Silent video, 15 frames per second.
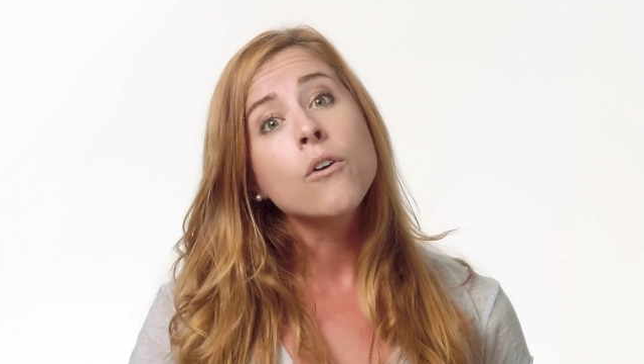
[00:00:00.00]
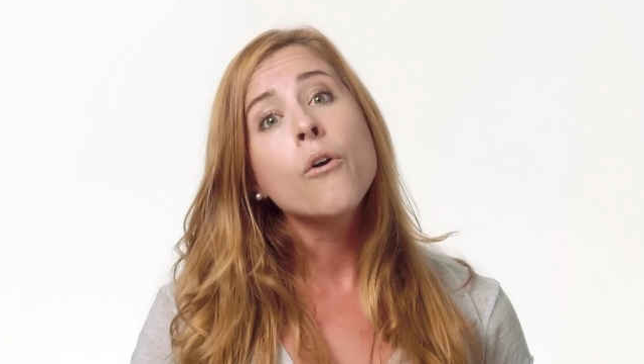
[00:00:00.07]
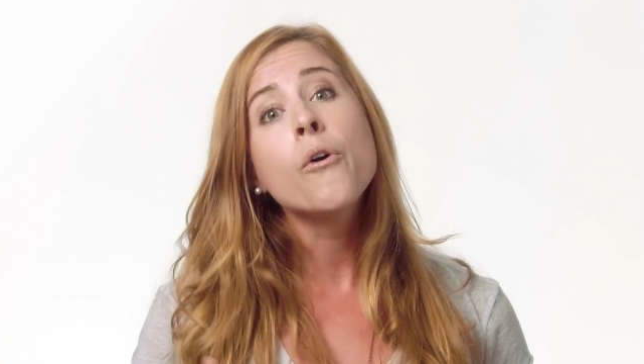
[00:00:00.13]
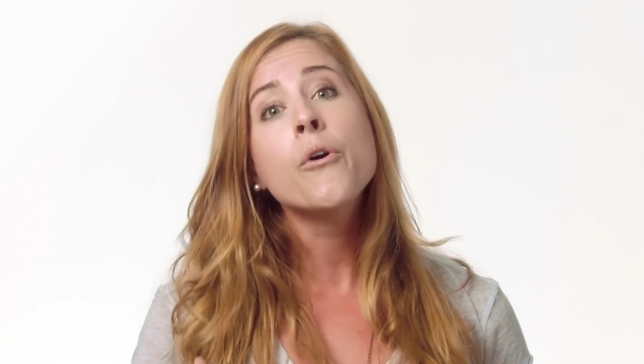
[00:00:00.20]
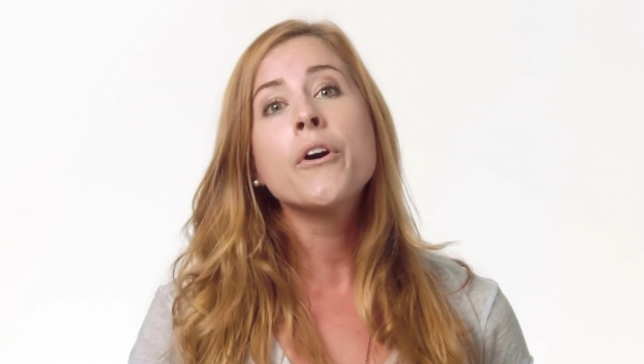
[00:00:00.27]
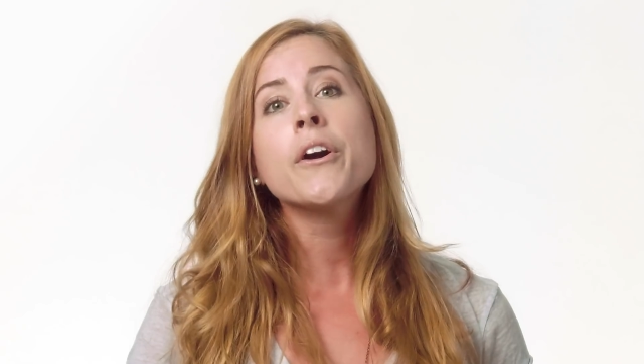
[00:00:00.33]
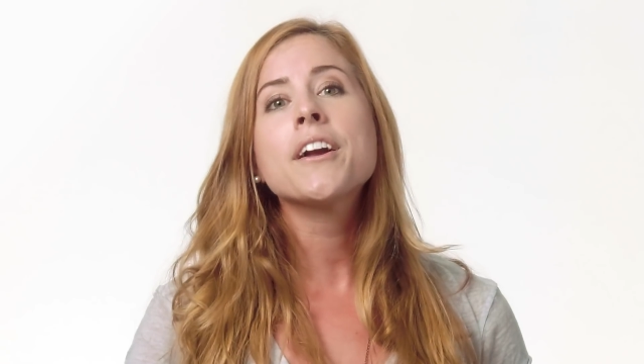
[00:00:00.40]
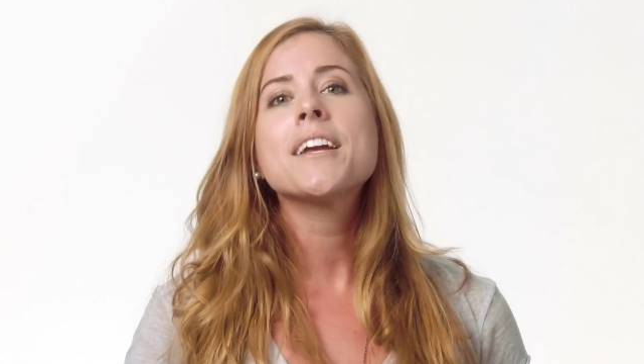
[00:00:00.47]

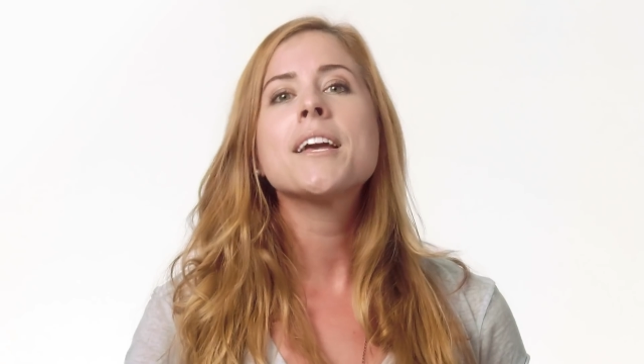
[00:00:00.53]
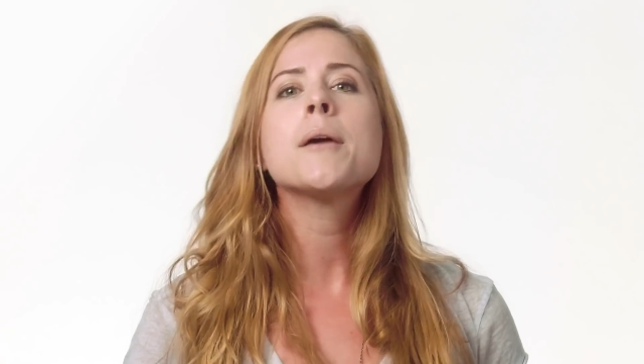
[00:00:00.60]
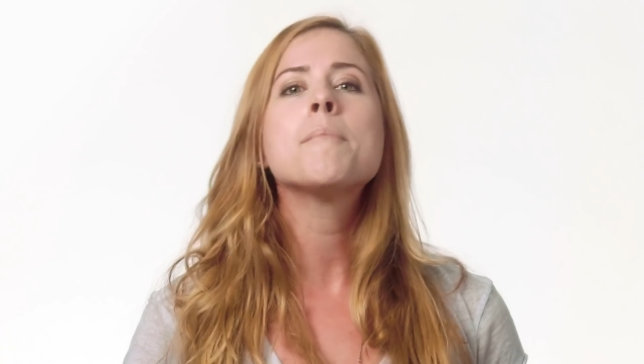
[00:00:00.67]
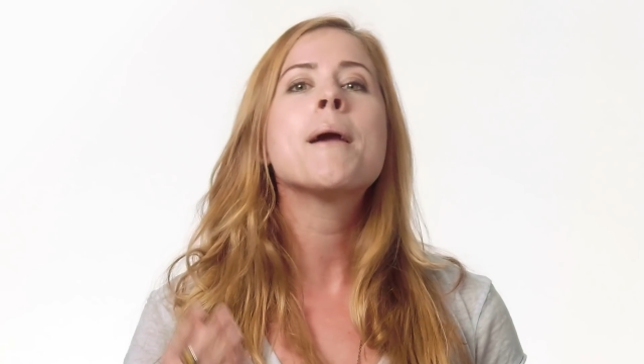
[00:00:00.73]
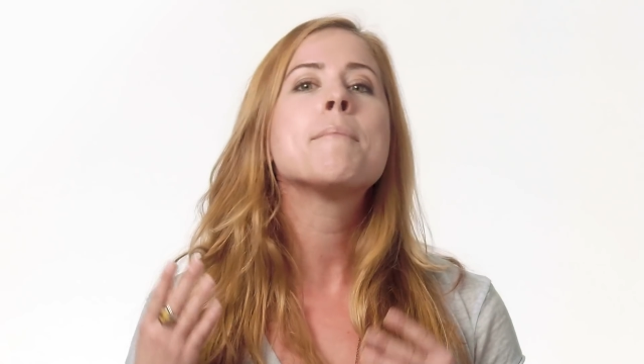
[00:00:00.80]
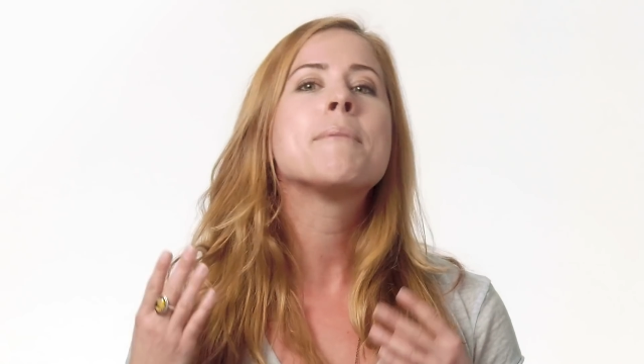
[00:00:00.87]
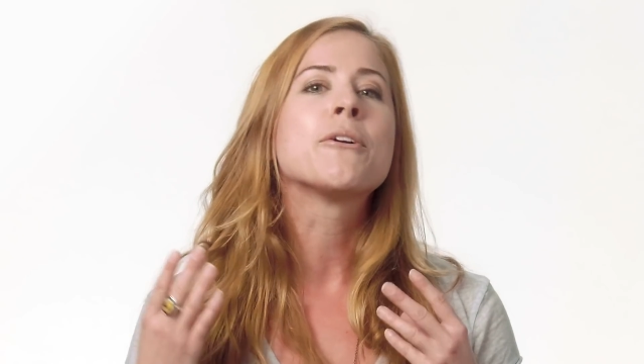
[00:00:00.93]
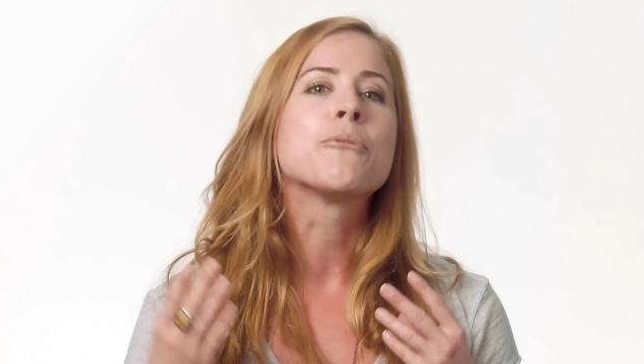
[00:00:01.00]
or it
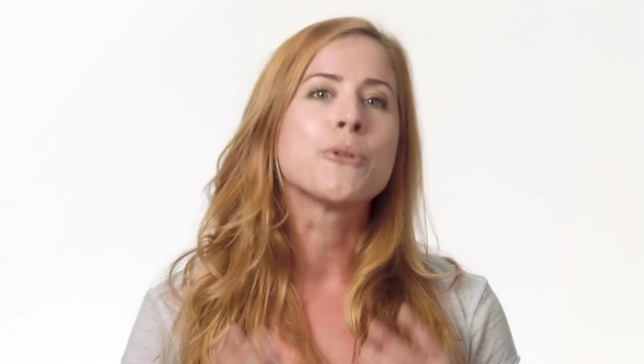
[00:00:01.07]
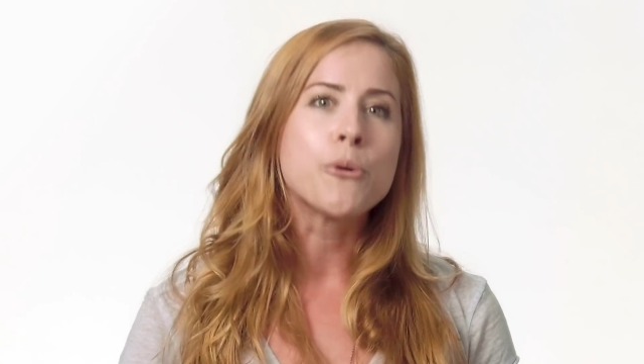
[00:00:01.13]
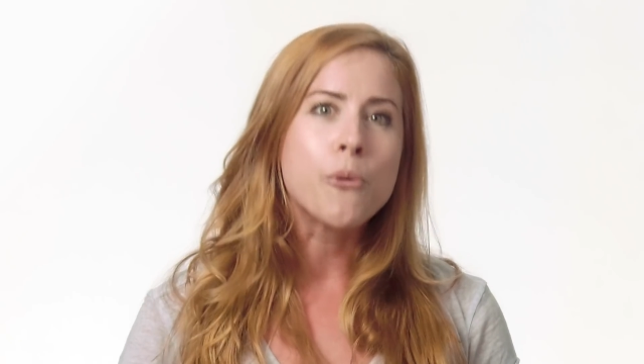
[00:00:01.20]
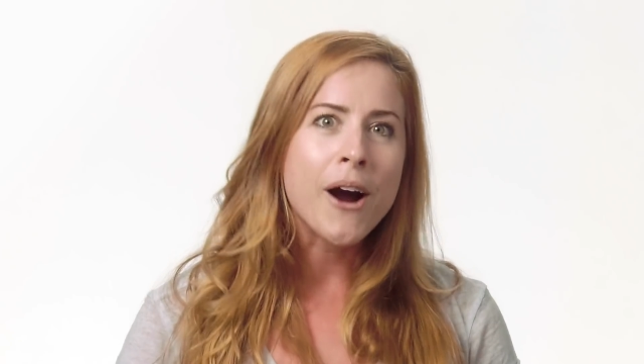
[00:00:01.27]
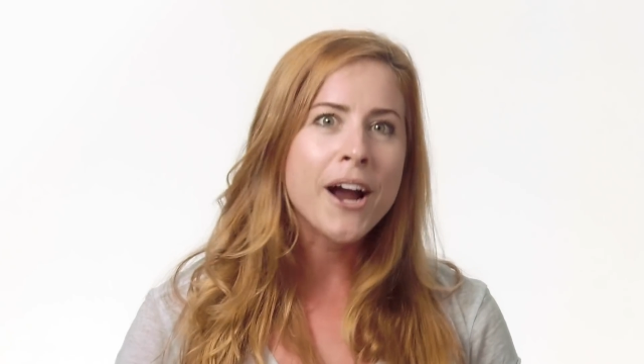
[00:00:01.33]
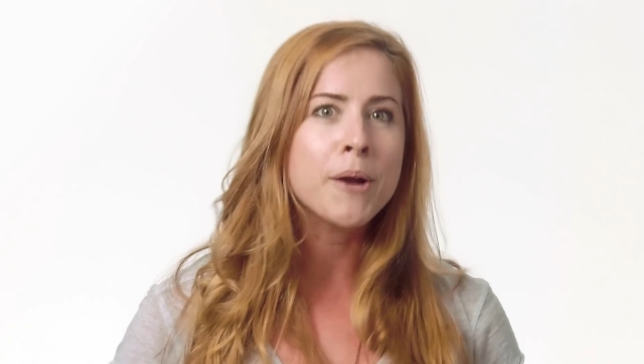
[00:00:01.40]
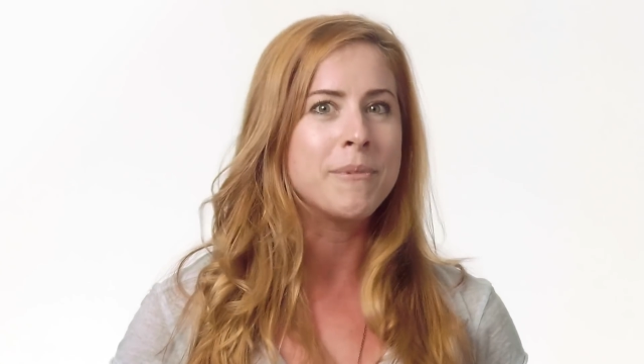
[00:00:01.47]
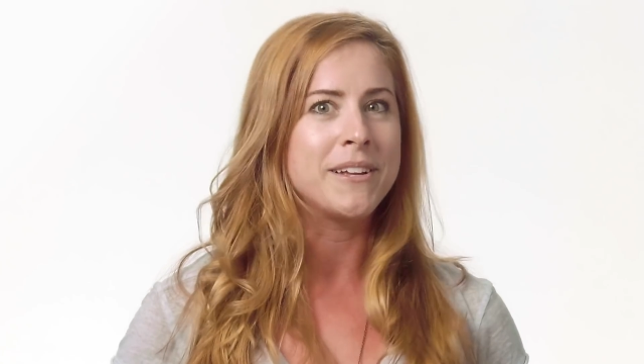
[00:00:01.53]
may be a
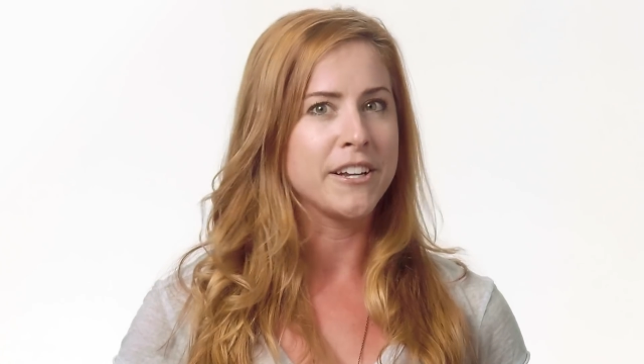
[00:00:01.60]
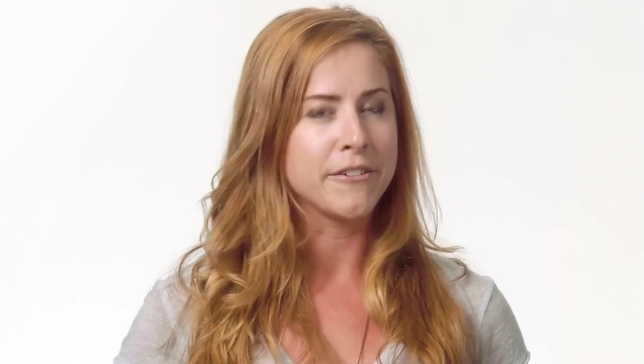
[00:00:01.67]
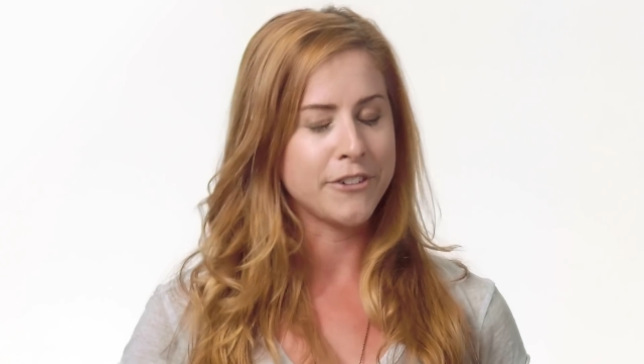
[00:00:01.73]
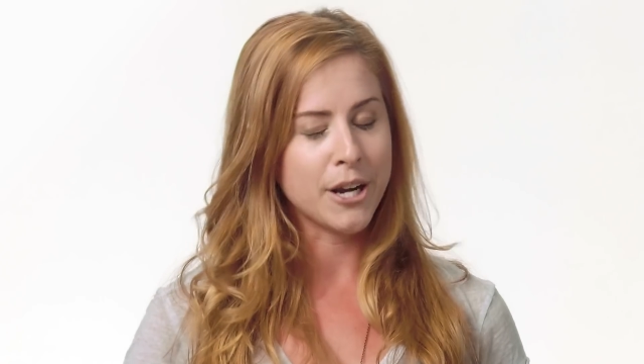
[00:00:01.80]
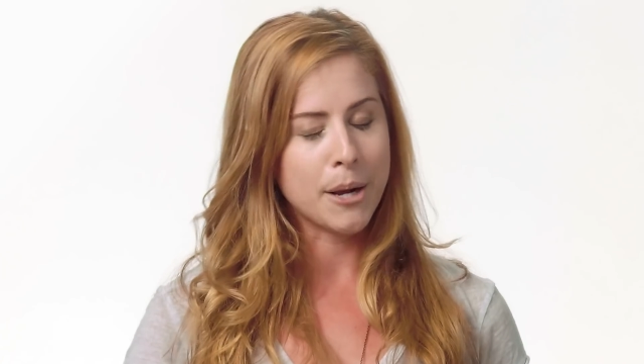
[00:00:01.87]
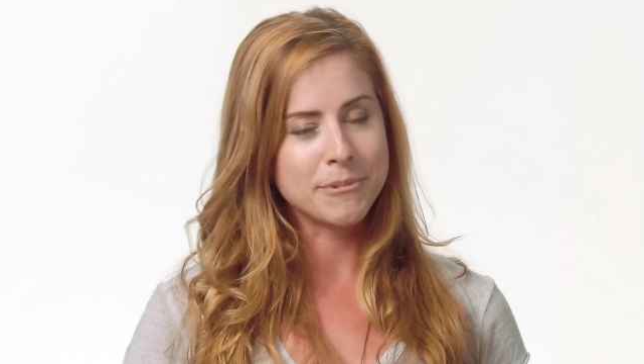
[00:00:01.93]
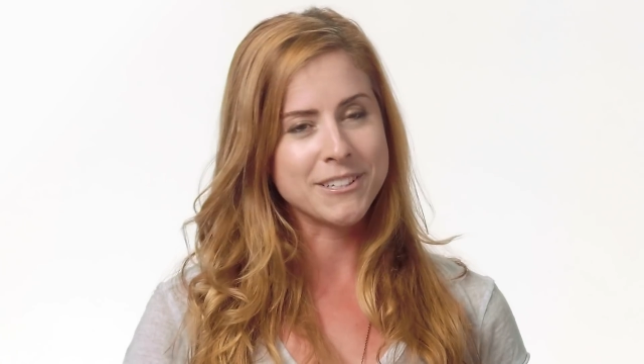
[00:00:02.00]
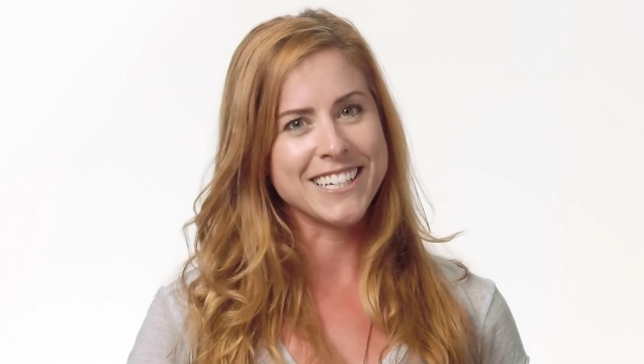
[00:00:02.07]
requirement of
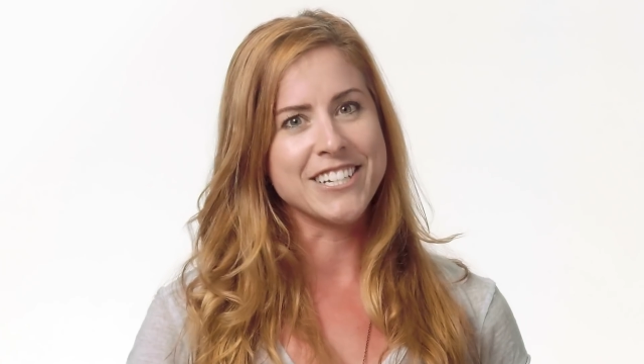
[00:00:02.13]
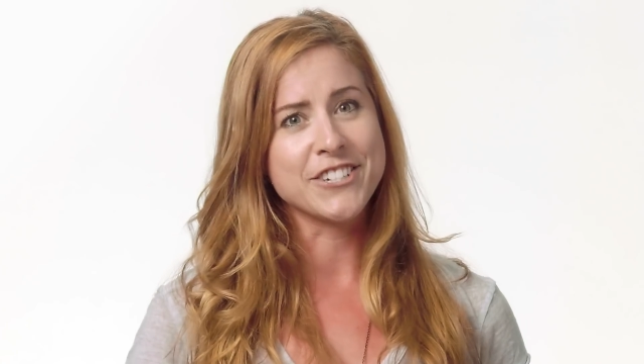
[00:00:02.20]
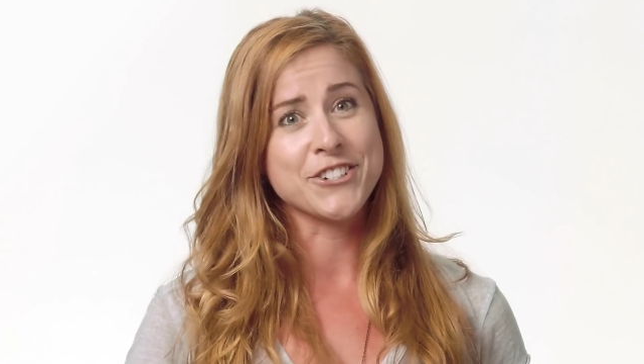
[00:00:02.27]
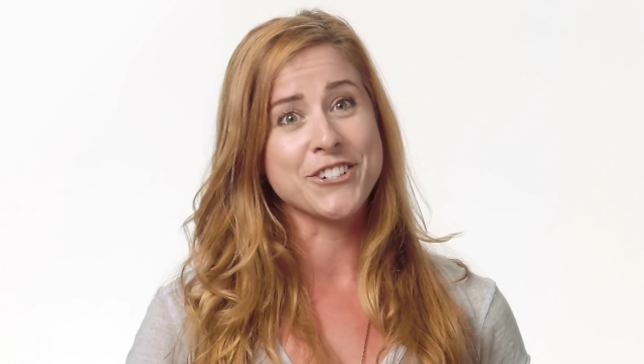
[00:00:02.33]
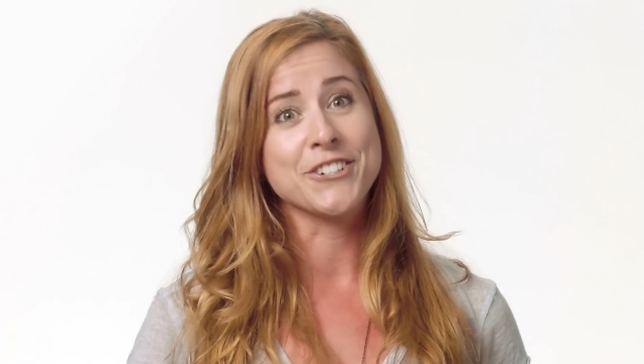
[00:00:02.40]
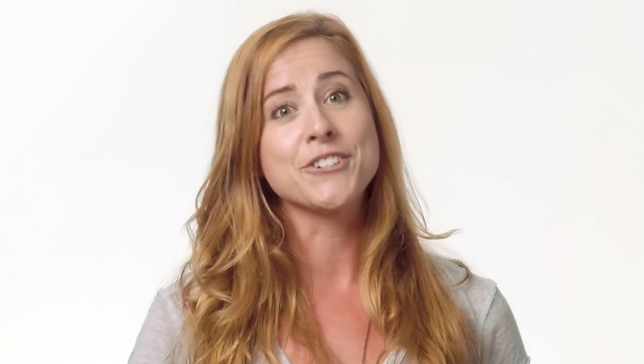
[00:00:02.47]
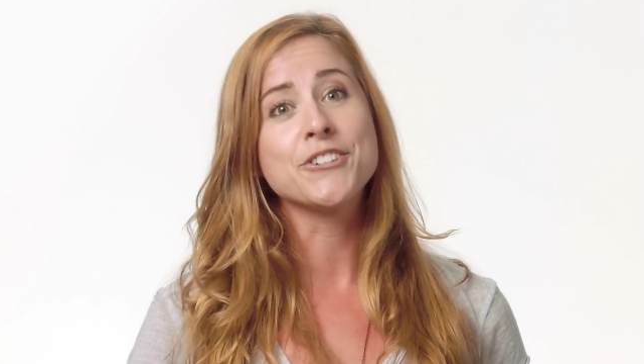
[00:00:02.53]
your application